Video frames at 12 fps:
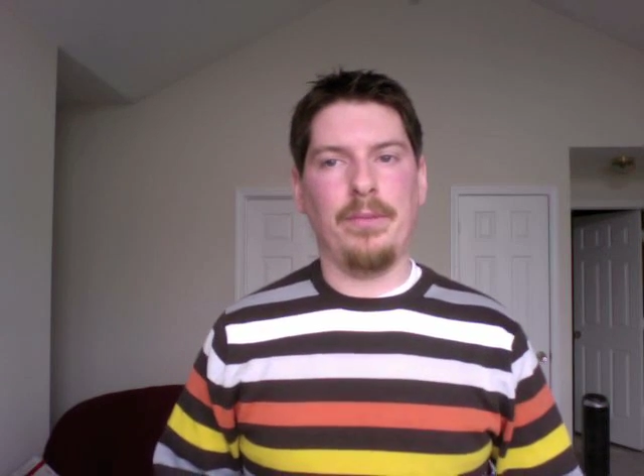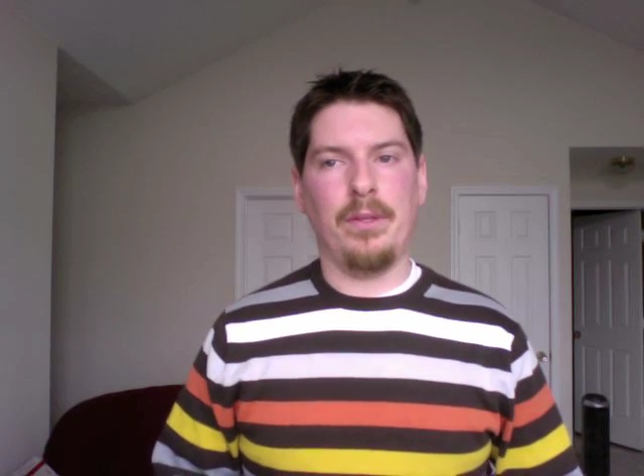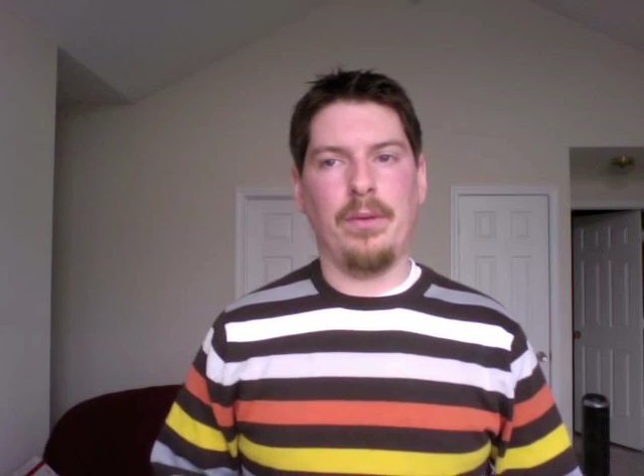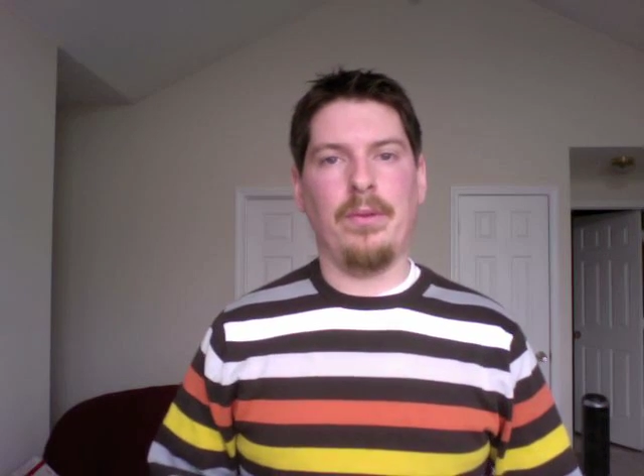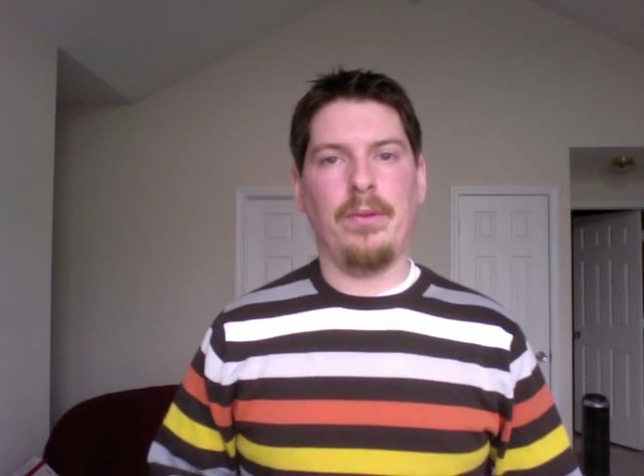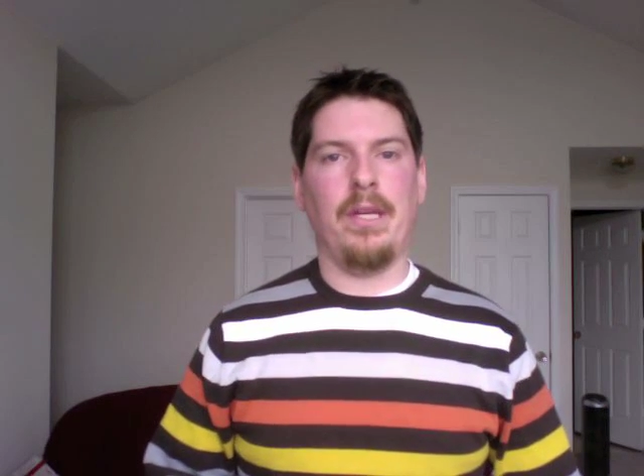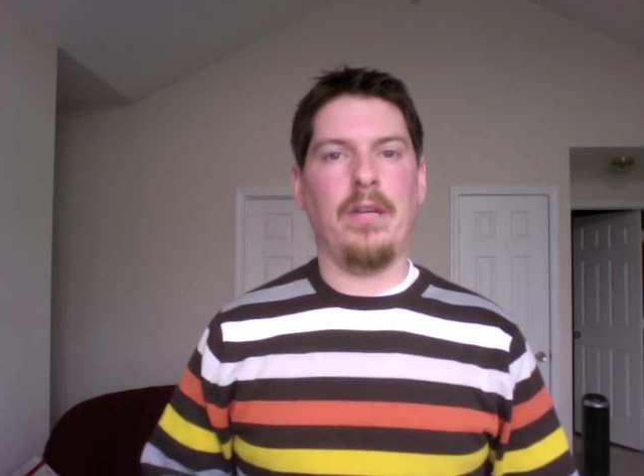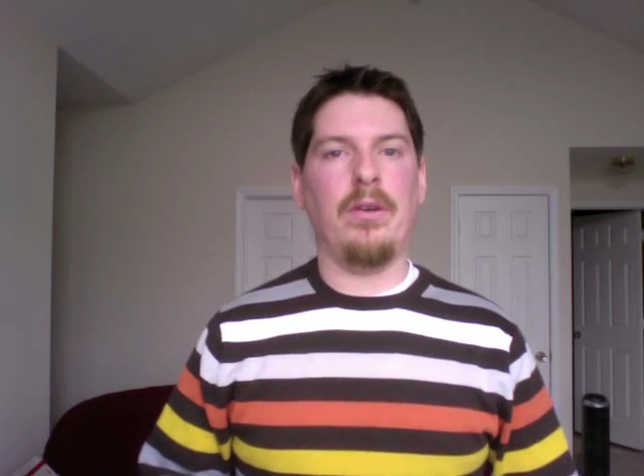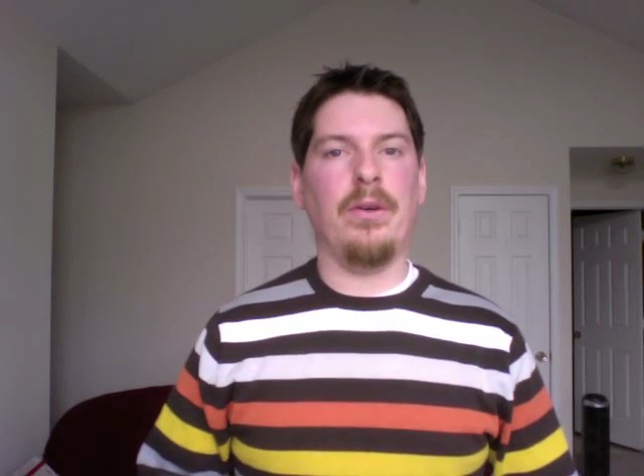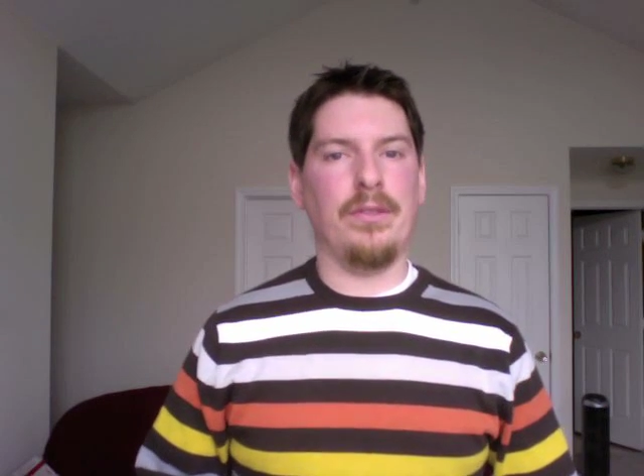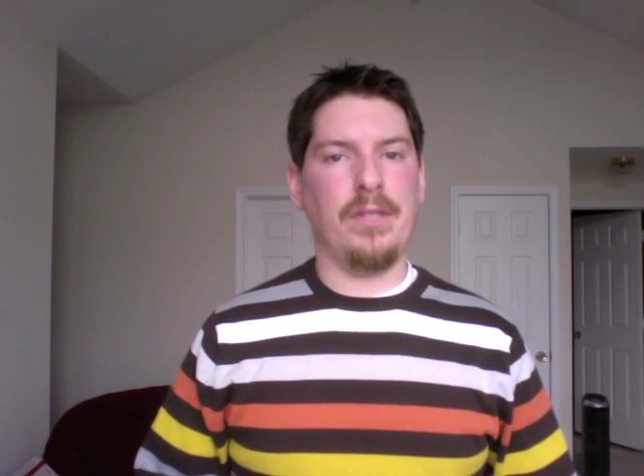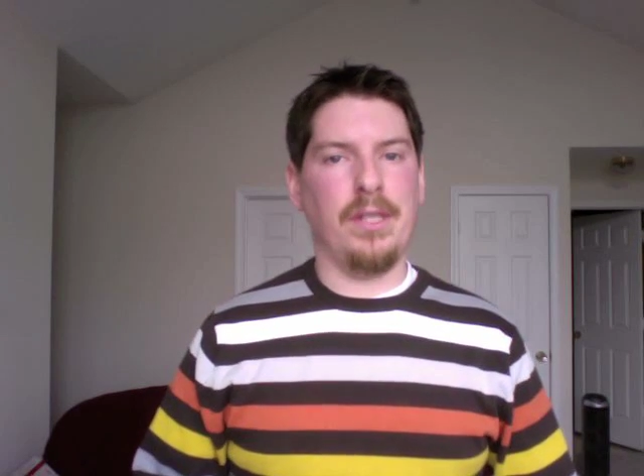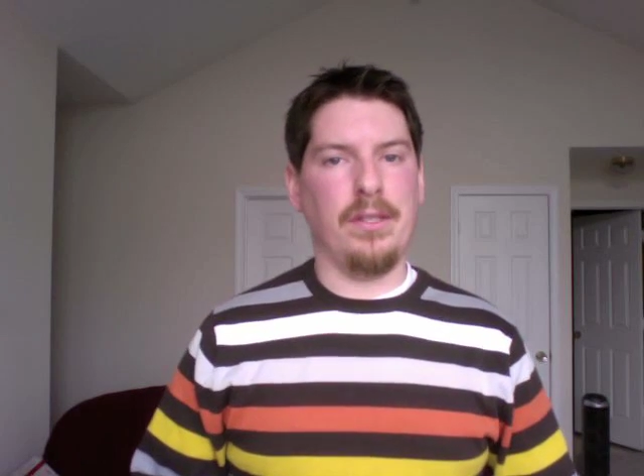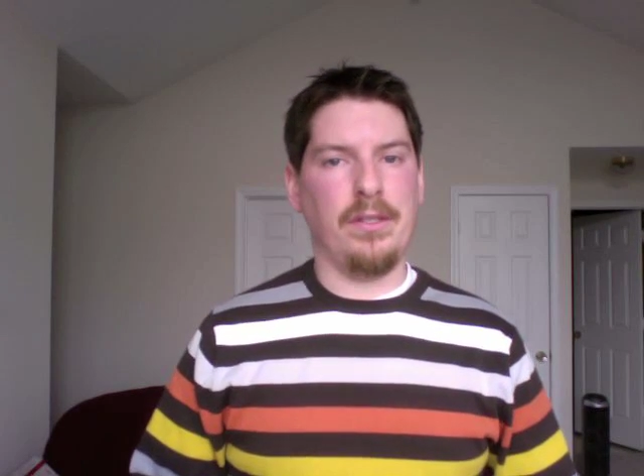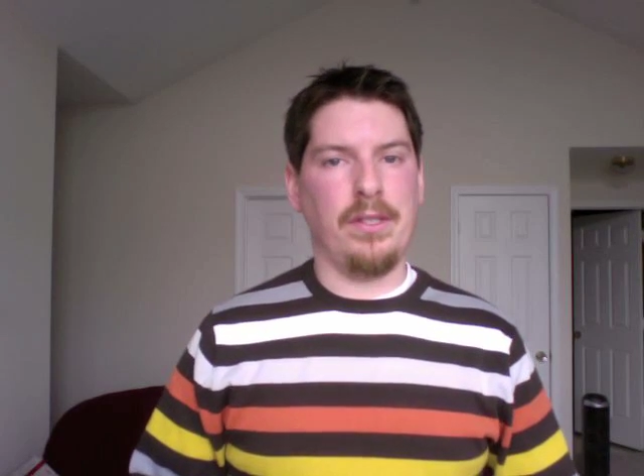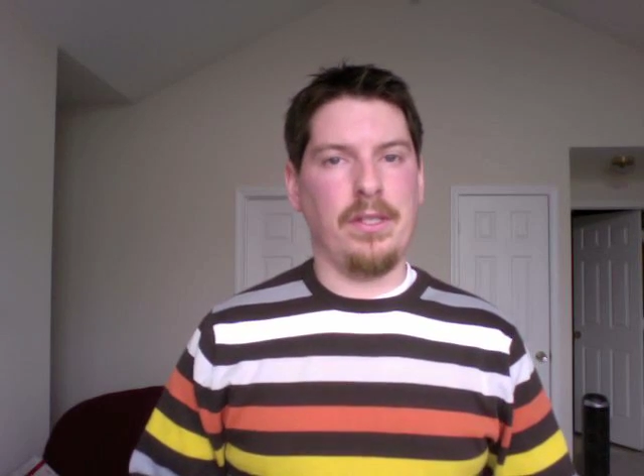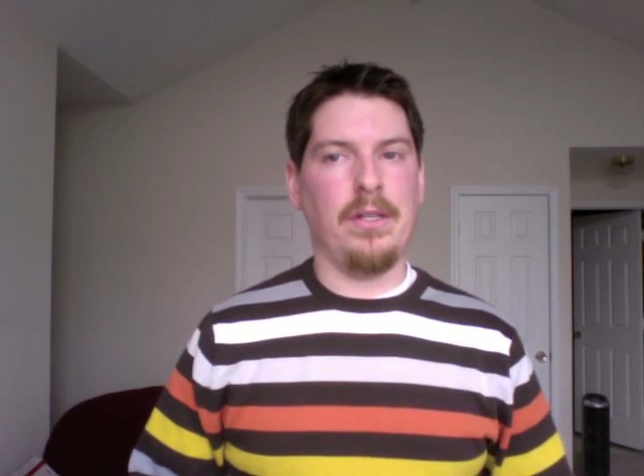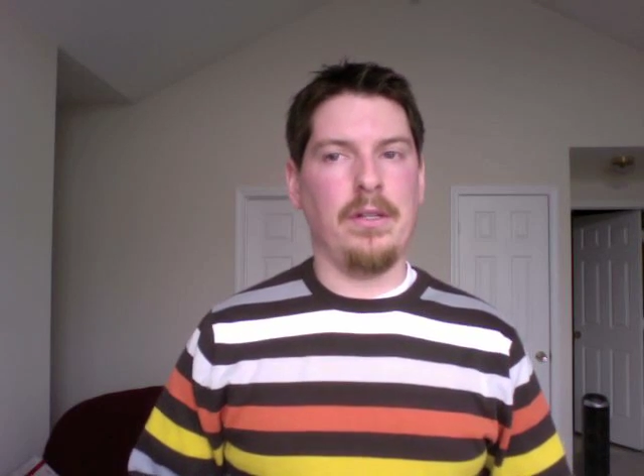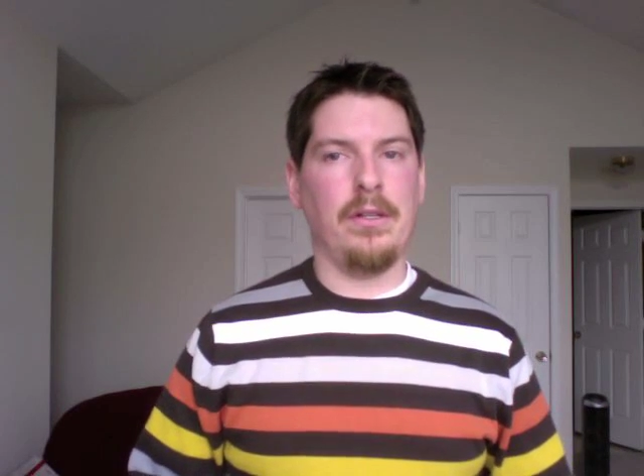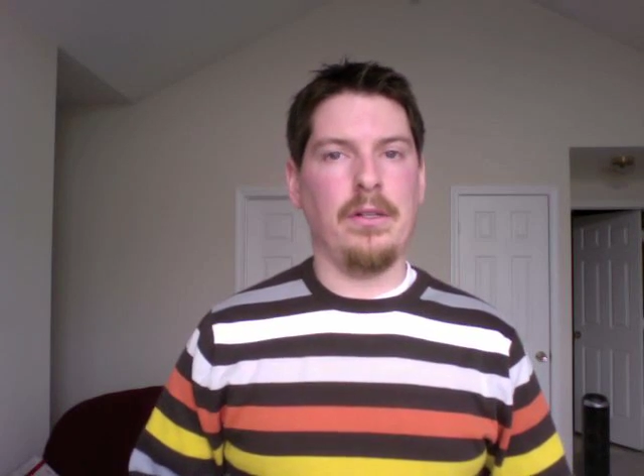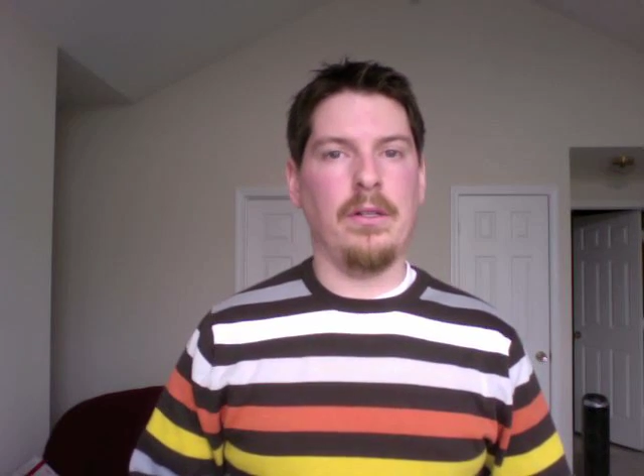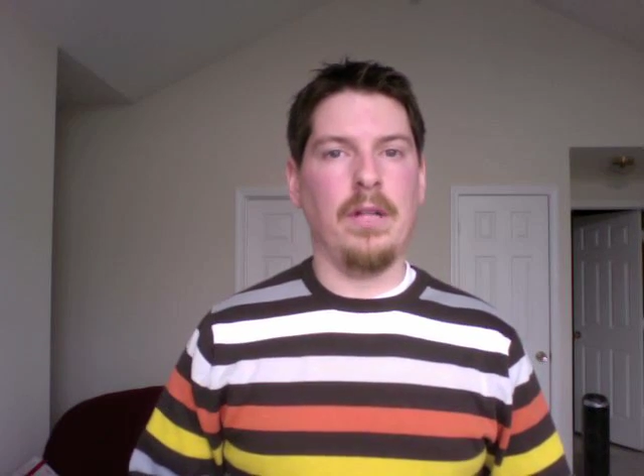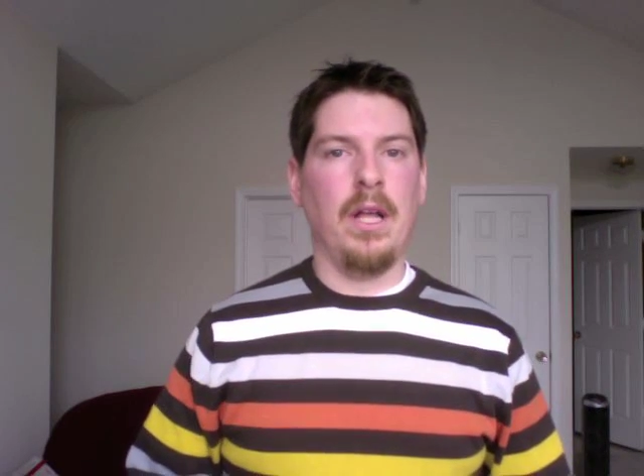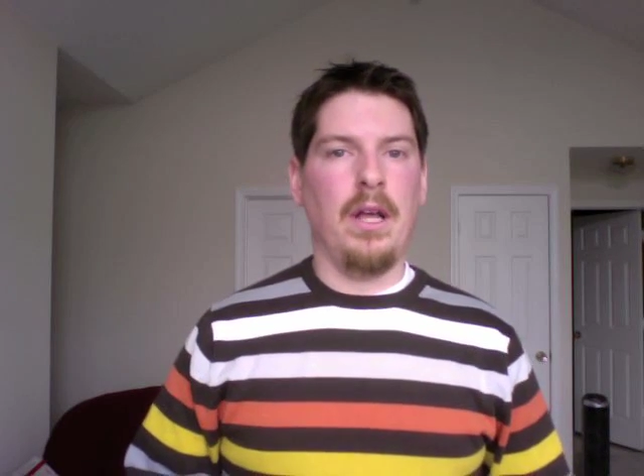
So they couldn't sit still,